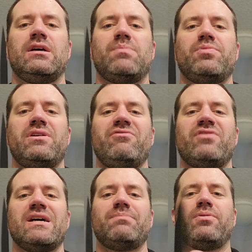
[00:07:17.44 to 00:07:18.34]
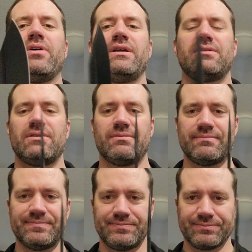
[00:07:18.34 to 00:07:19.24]
a pretty fine point.
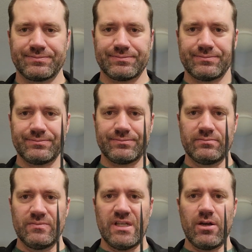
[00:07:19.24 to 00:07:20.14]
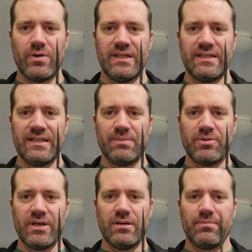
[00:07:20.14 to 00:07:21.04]
Not quite a needle
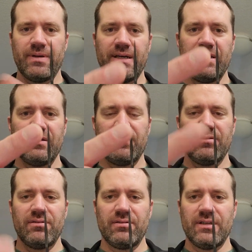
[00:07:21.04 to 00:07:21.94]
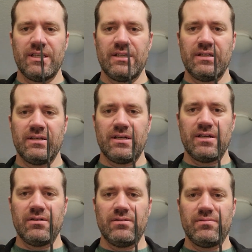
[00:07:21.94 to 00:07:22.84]
point, but a
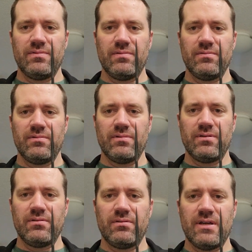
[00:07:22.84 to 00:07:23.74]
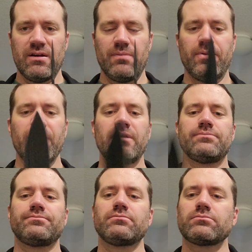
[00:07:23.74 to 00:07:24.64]
good narrow point.
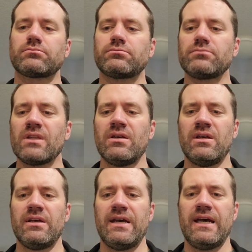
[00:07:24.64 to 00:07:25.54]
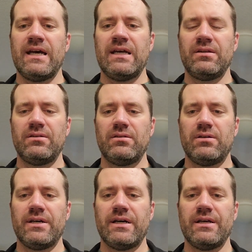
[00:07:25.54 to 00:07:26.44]
And
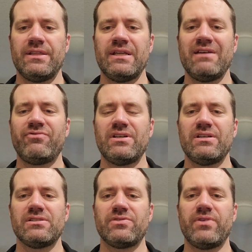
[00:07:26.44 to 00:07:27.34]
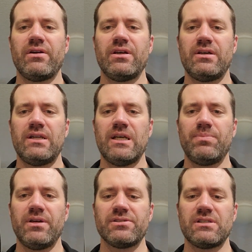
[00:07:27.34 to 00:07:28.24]
the knife is very good at
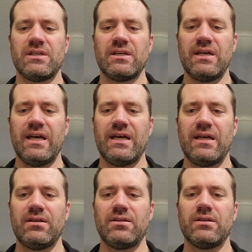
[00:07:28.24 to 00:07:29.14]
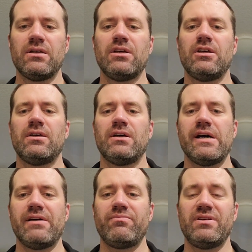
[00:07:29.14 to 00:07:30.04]
piercing and
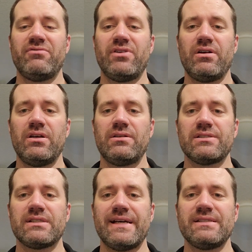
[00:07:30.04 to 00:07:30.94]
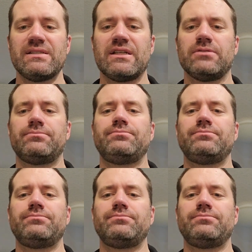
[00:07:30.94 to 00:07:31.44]
been very good at slicing.